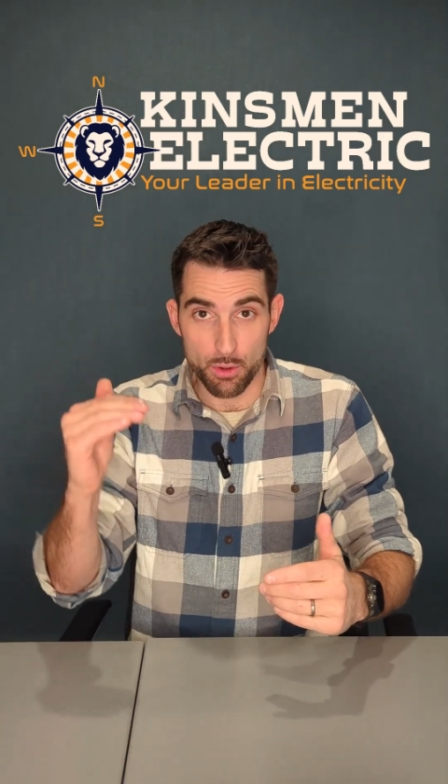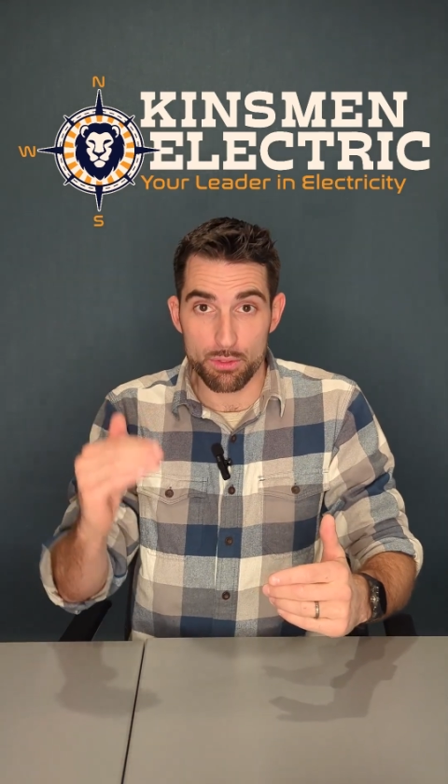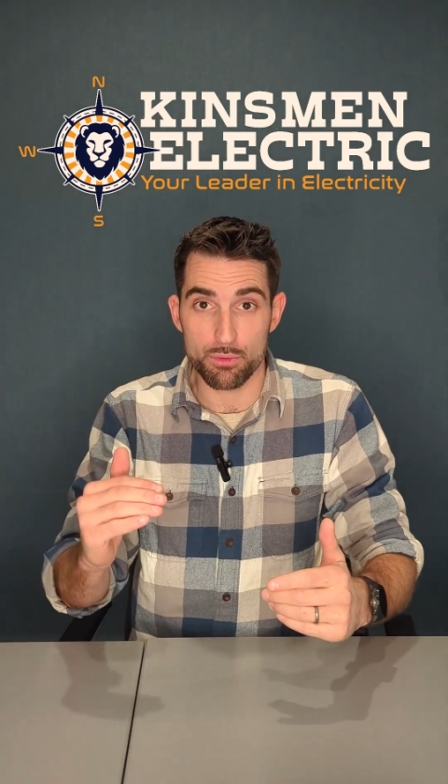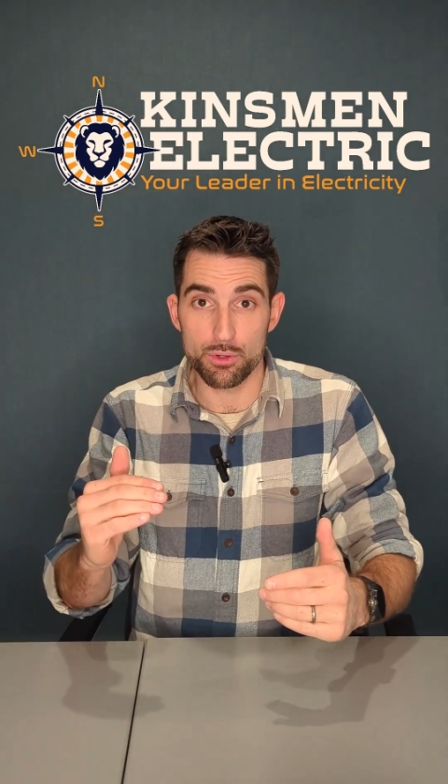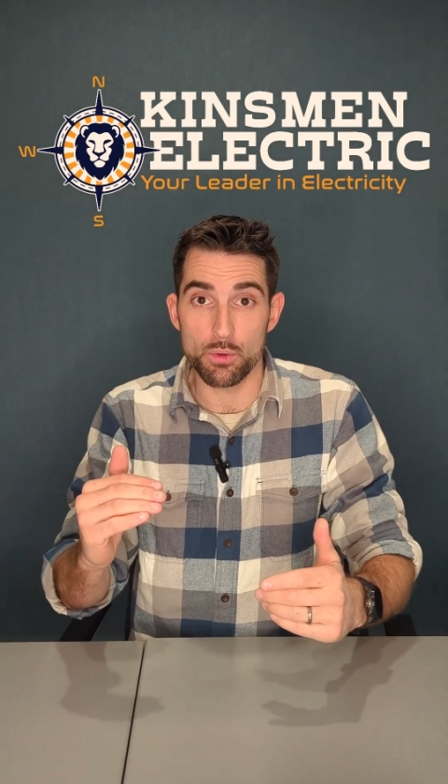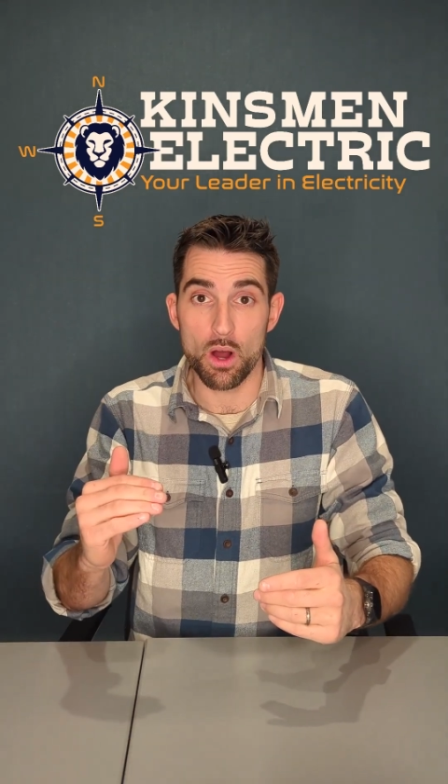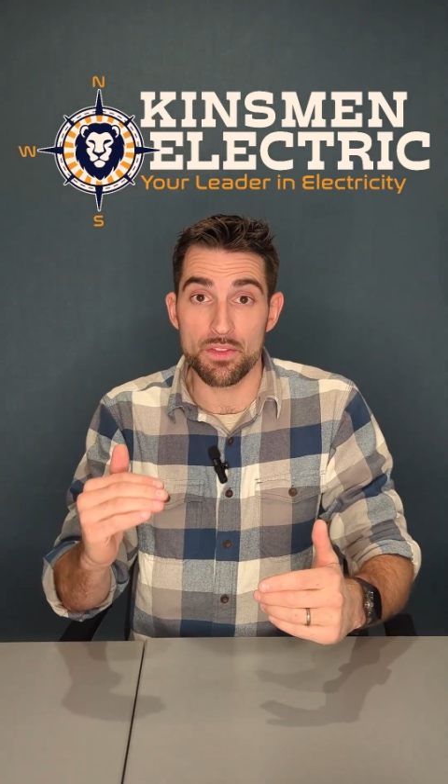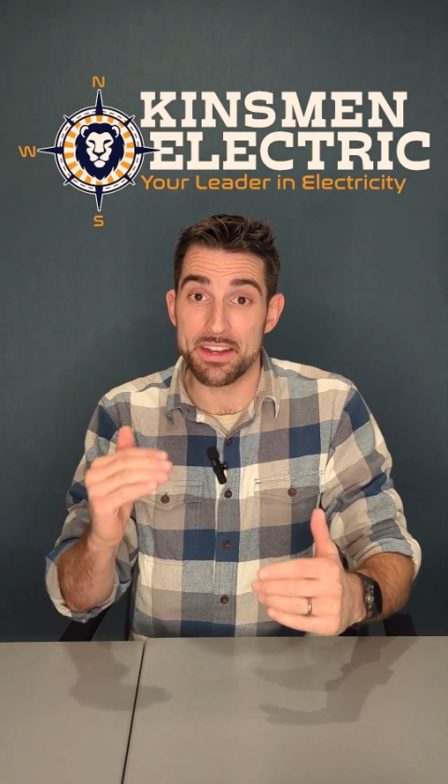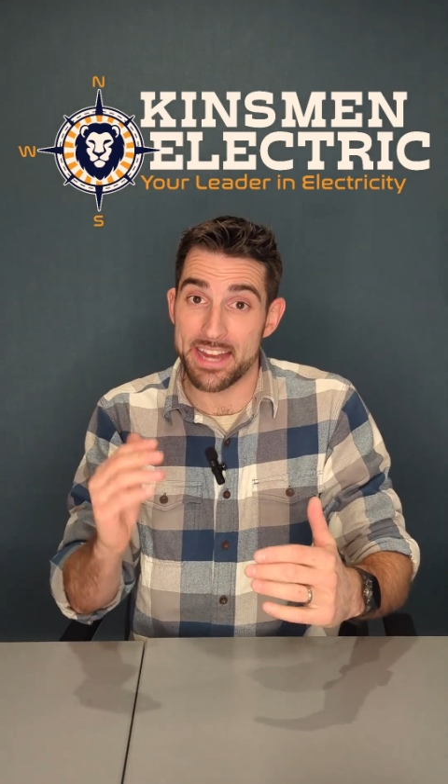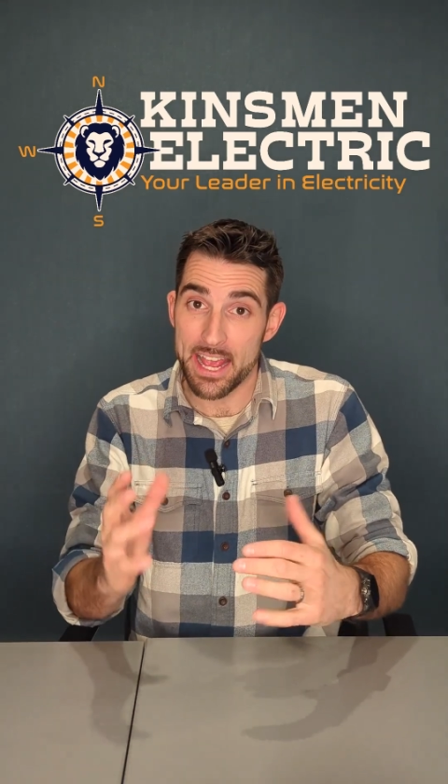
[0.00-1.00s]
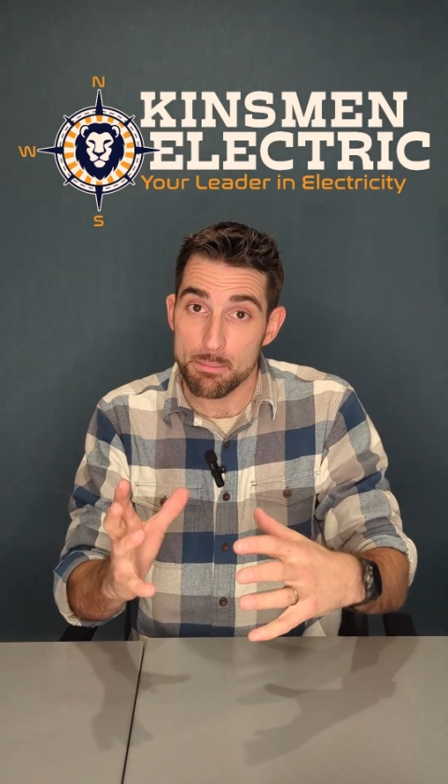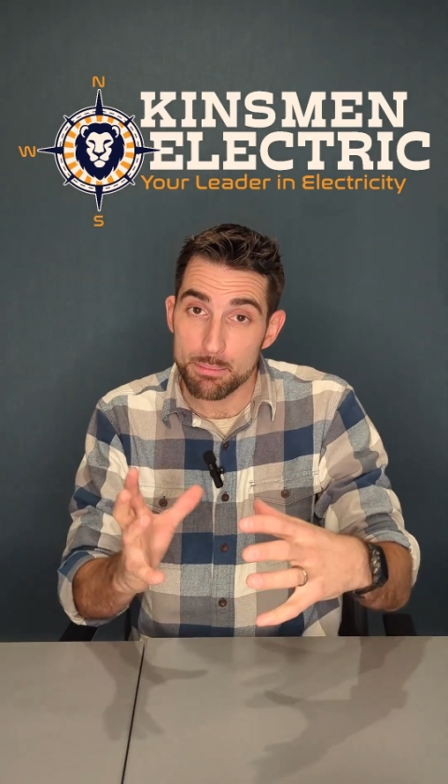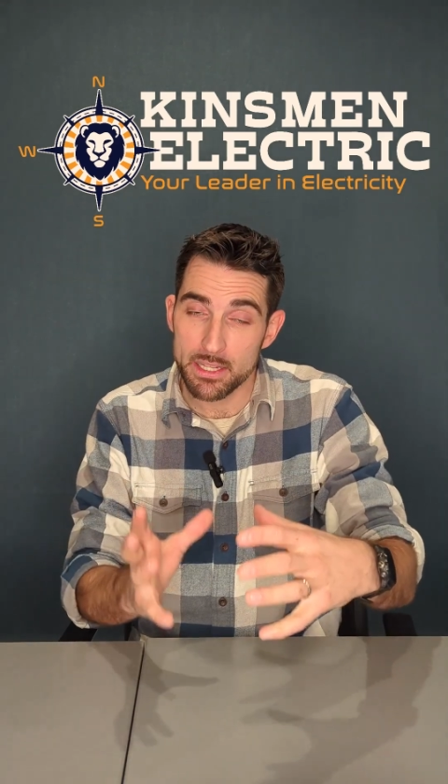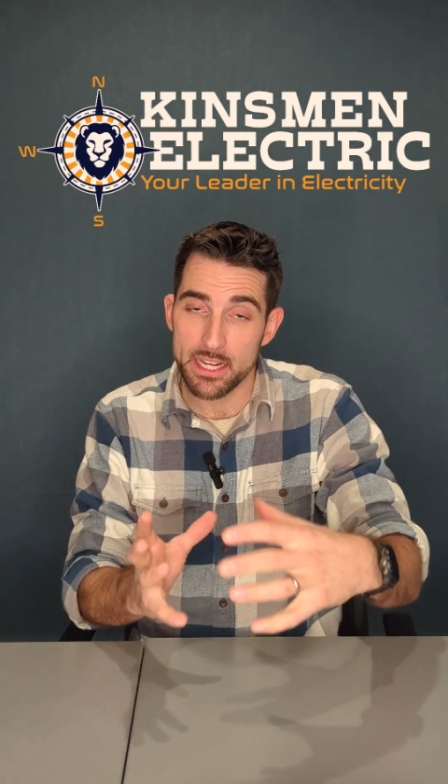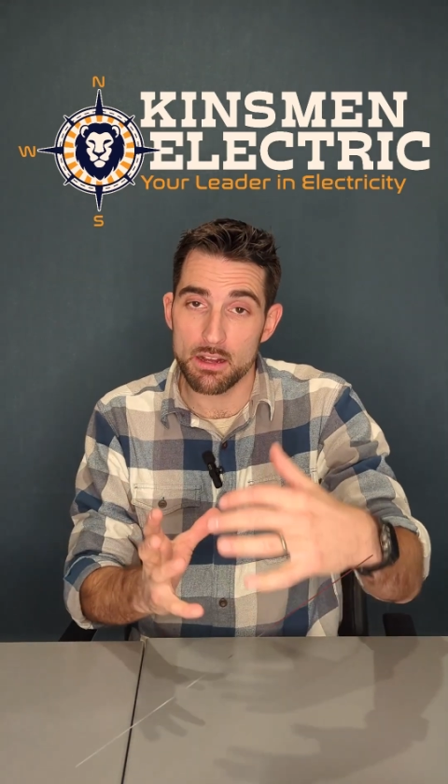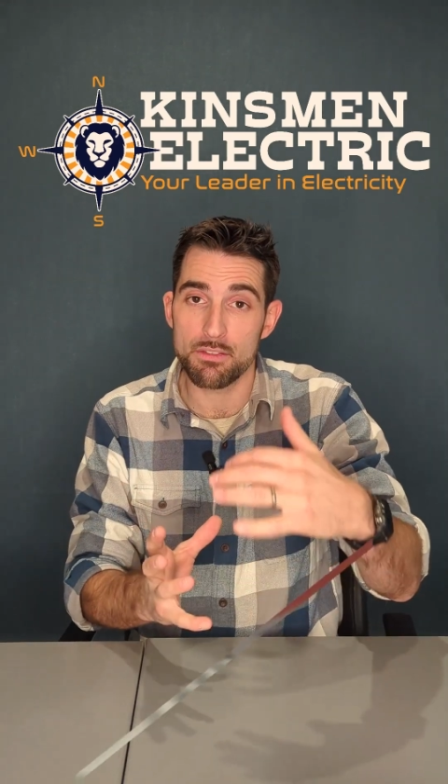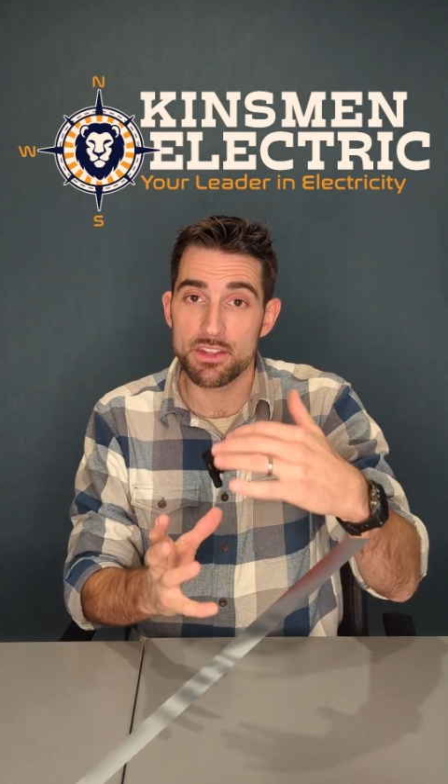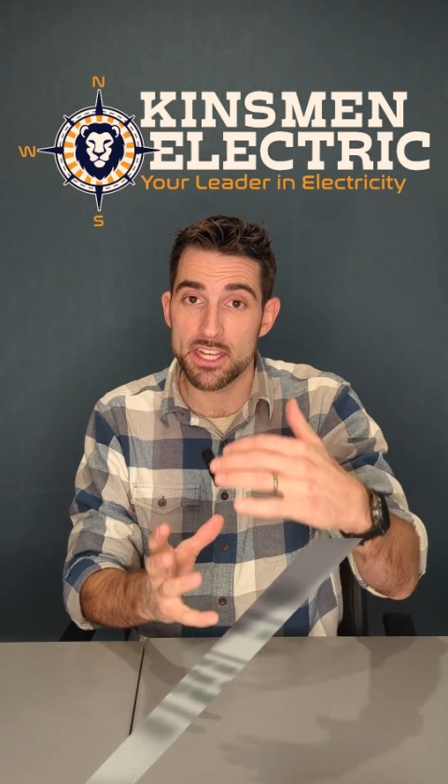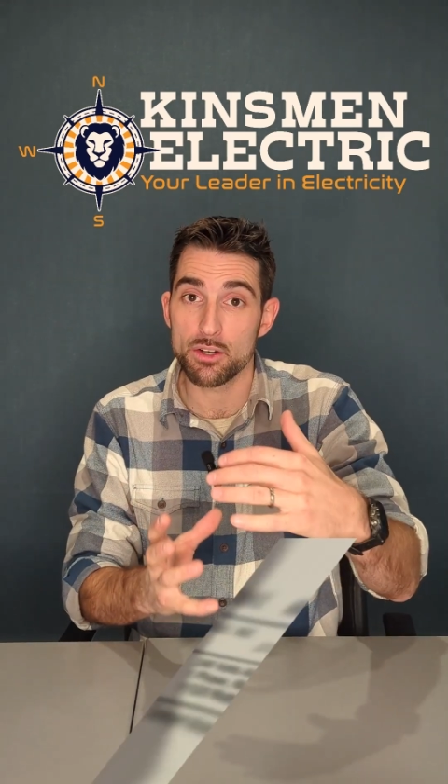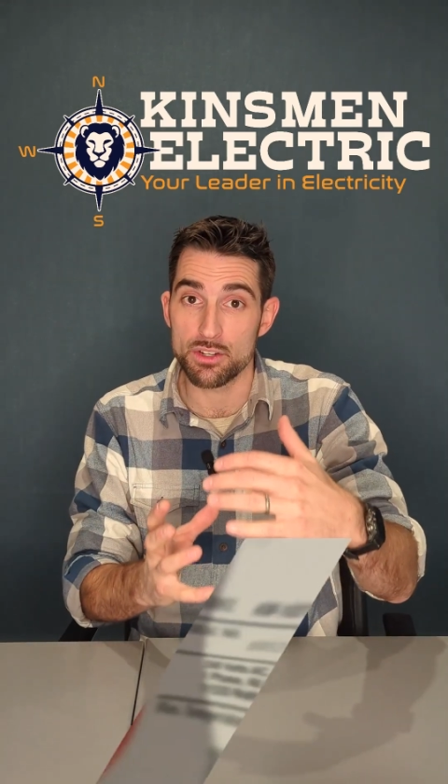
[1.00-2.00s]
go through on the nameplate
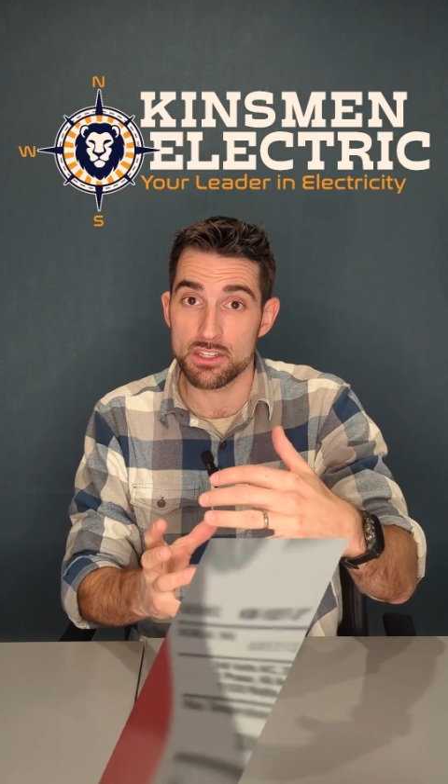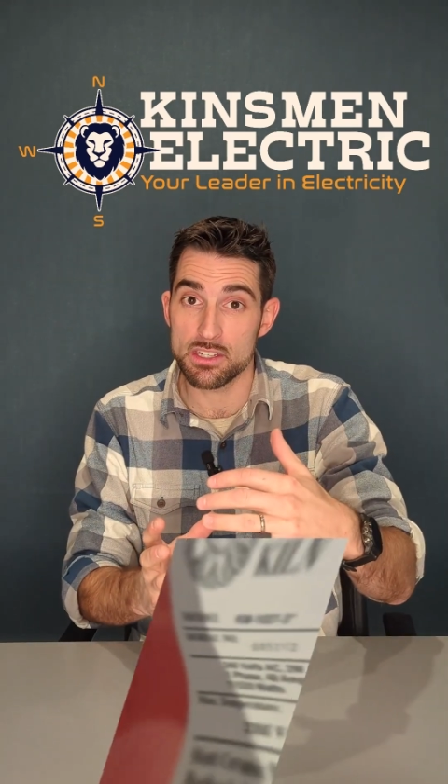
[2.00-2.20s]
of the kiln